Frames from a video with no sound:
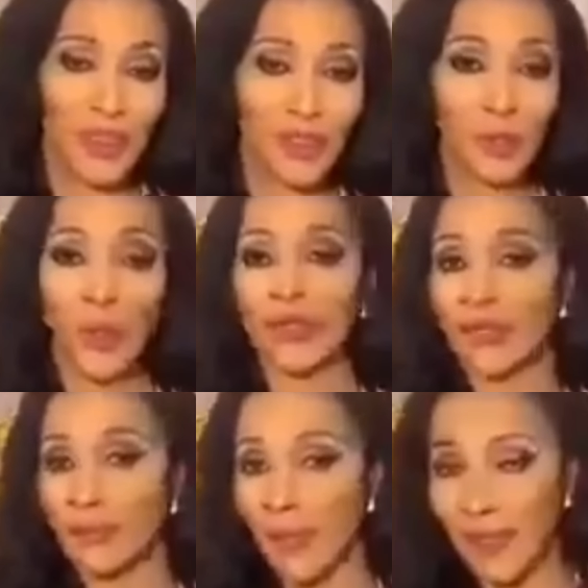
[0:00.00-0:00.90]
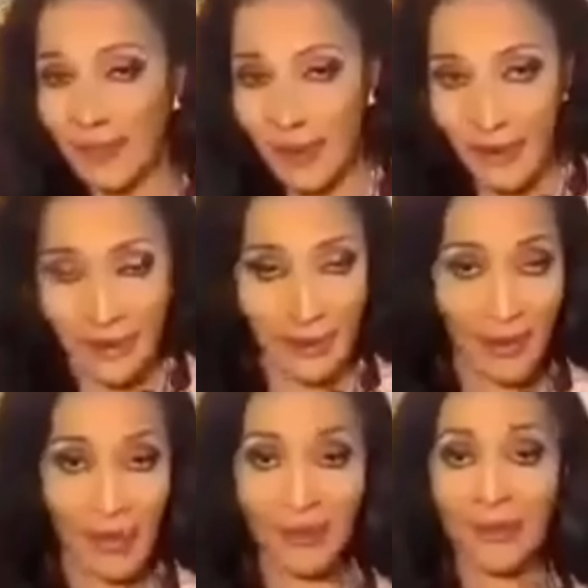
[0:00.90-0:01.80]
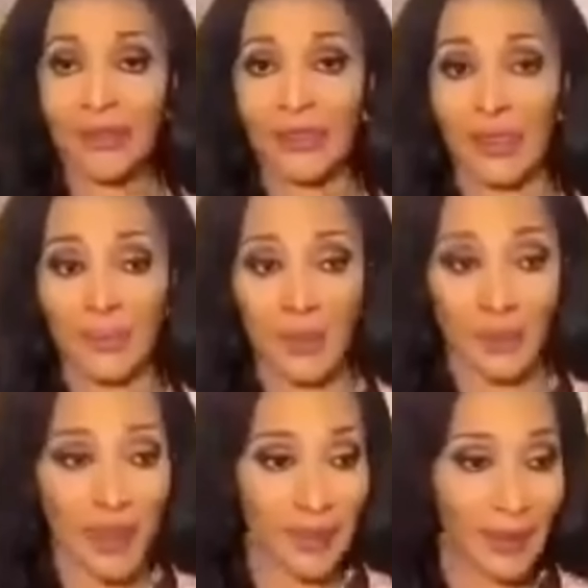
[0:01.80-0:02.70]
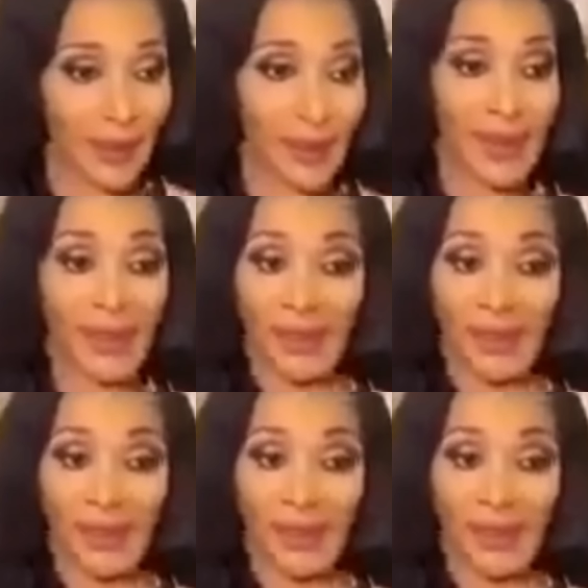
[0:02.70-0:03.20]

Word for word: squandermania, even dipsomania.